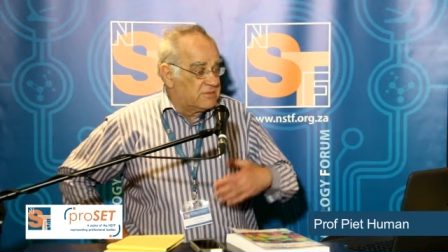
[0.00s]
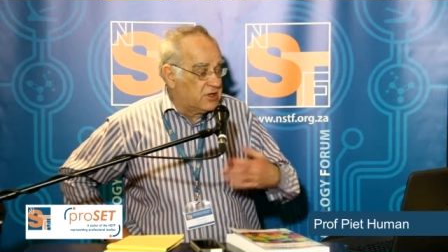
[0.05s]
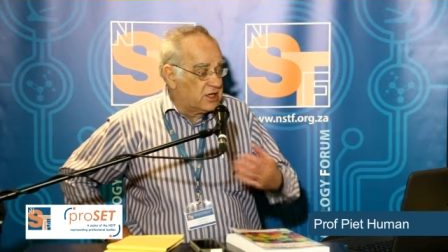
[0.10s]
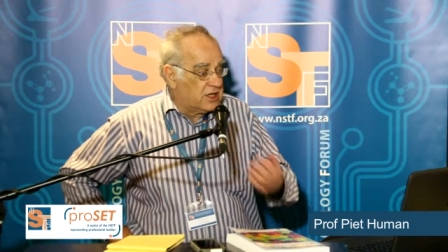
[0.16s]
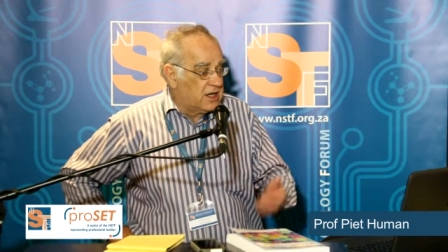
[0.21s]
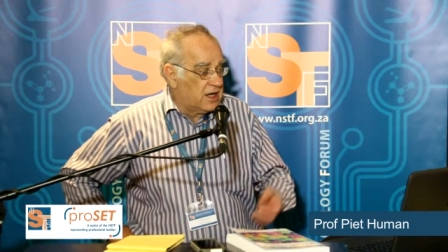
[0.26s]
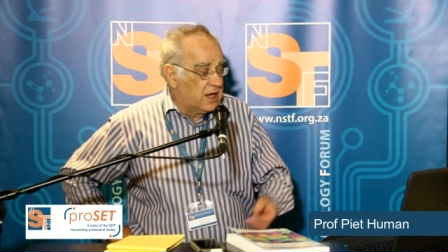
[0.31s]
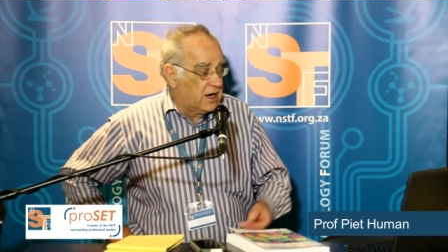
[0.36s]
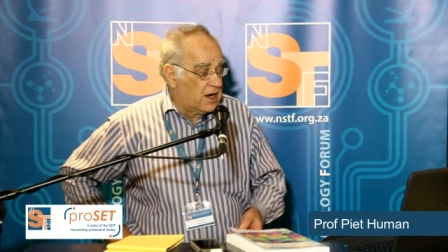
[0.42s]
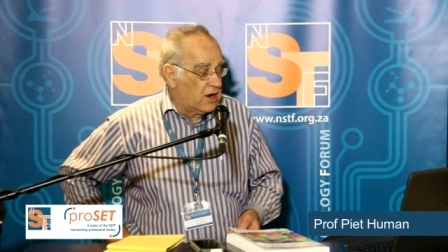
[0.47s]

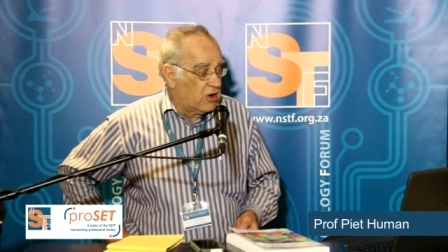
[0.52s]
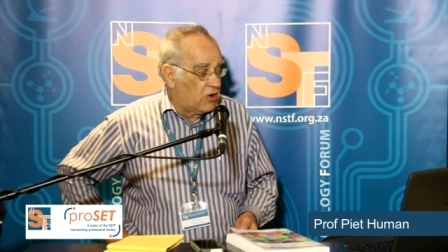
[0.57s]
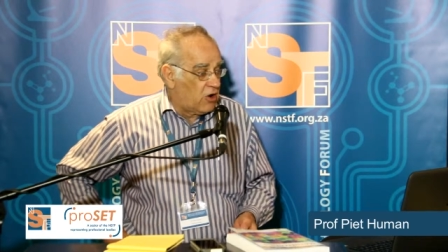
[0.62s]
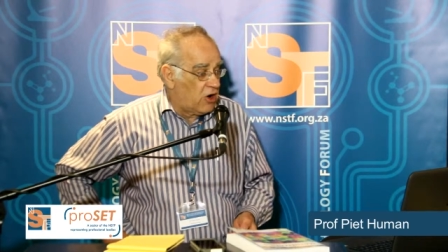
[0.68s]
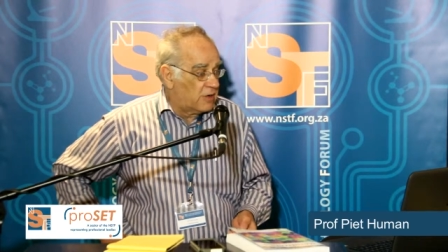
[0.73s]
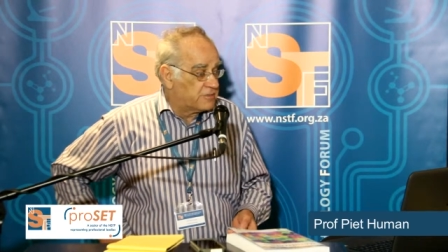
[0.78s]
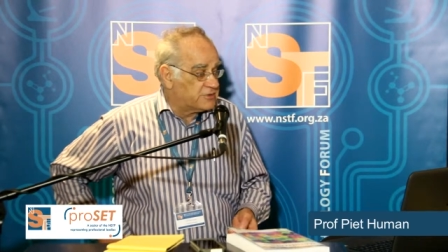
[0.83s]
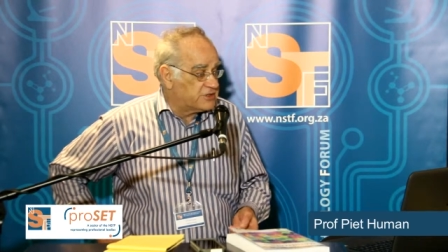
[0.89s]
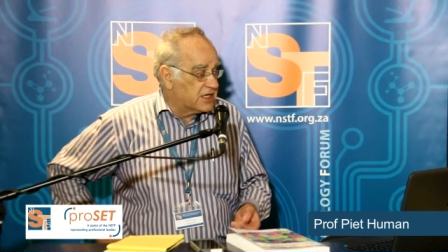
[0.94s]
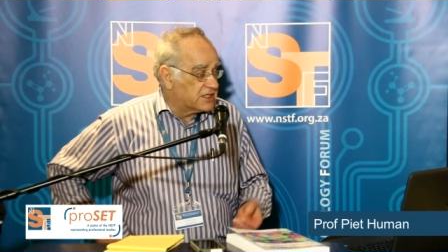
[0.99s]
material
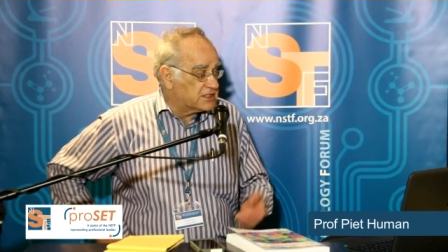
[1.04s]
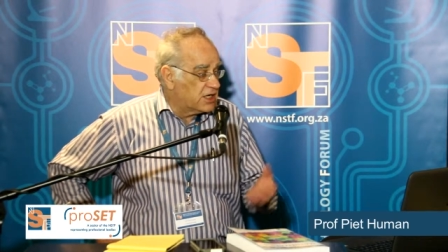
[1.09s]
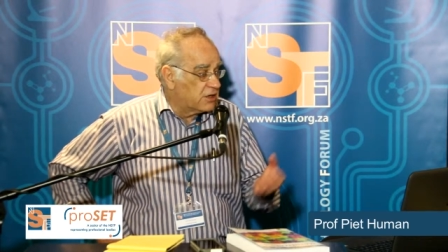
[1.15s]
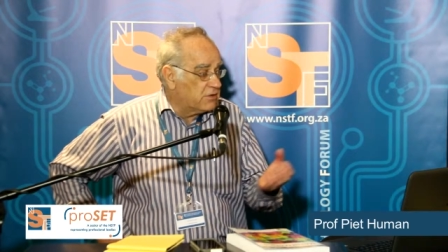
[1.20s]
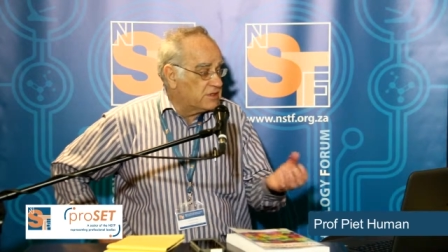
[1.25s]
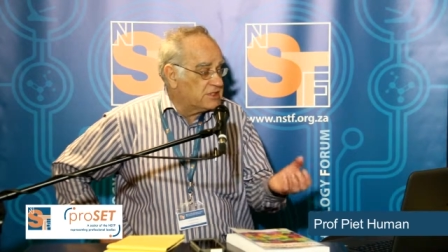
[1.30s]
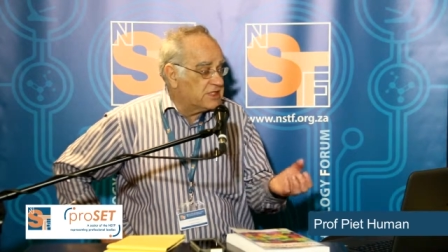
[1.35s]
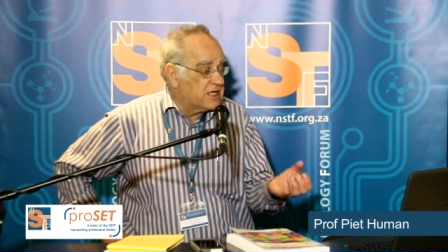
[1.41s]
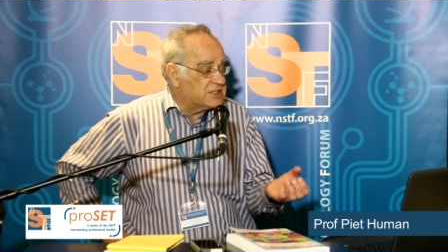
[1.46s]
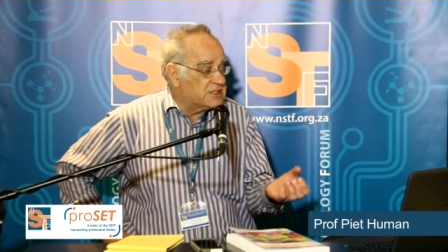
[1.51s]
objects, and
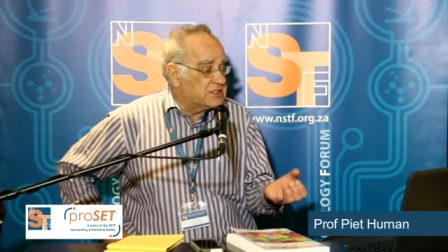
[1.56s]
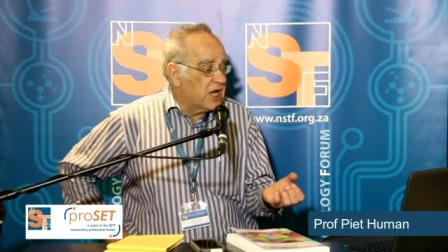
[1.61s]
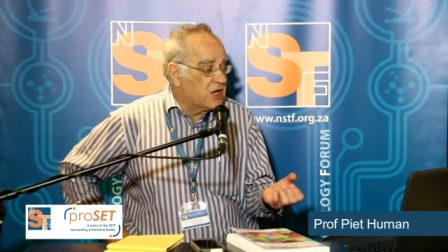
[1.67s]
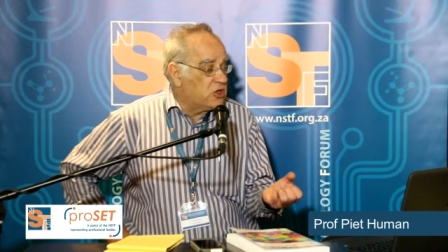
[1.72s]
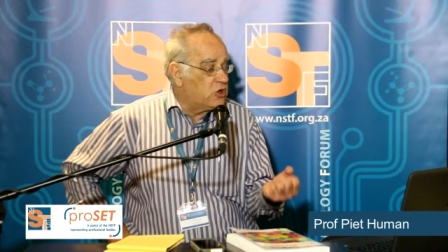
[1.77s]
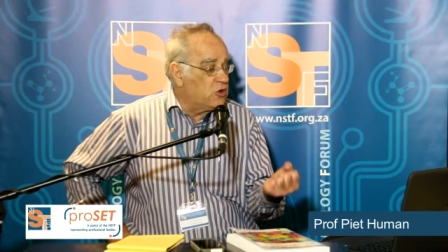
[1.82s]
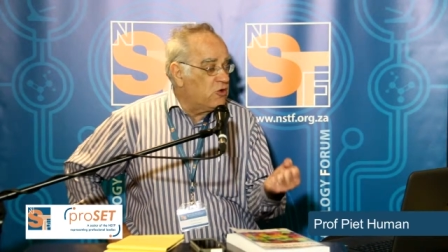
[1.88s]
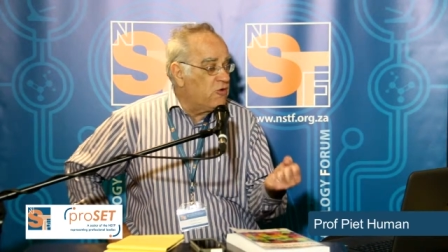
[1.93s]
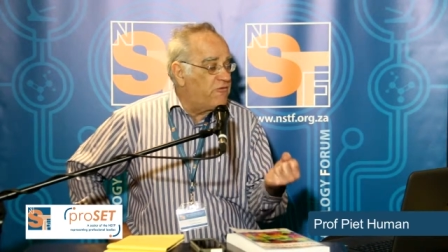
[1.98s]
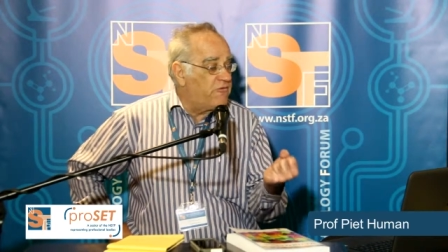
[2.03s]
we just say
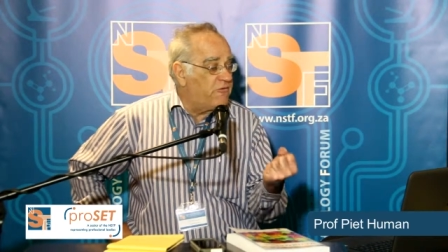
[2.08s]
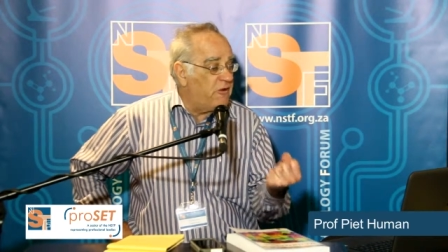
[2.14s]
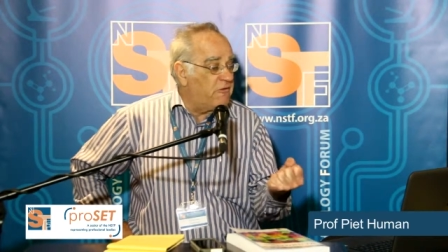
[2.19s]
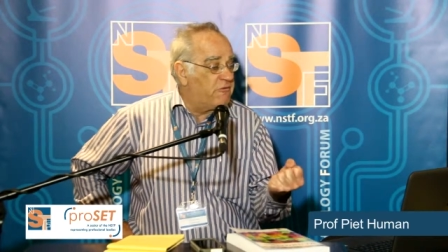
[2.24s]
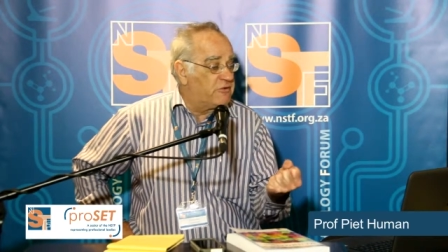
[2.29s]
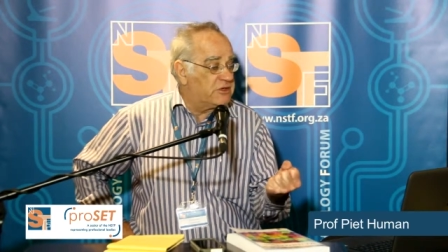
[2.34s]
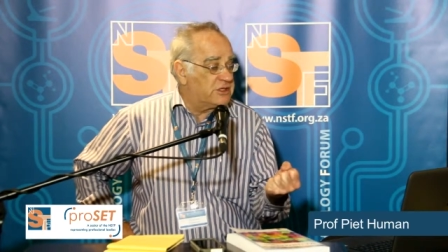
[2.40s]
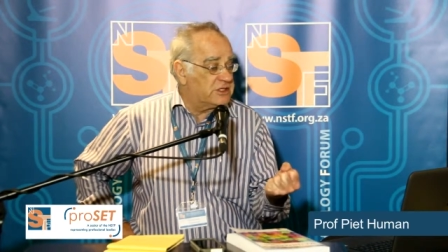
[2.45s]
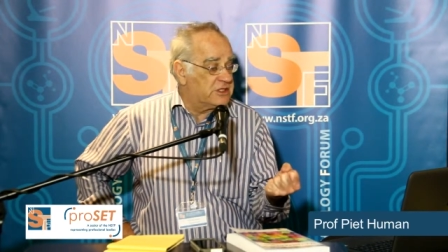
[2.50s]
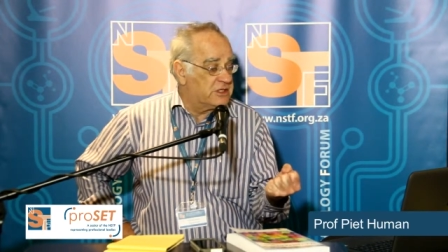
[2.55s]

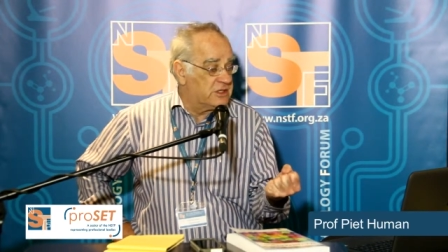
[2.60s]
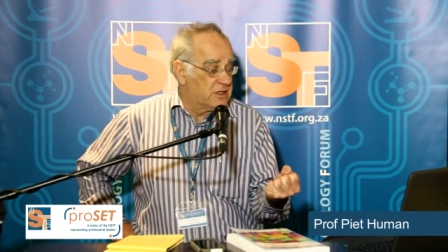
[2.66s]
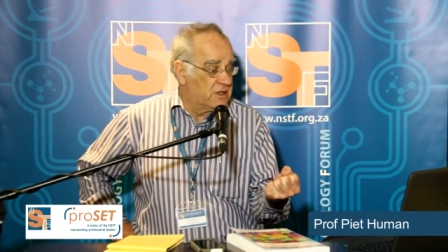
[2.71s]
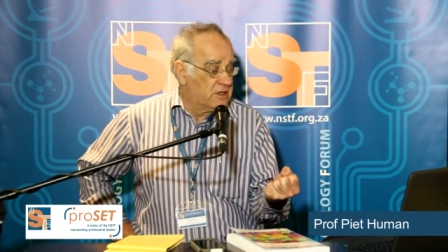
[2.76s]
2/5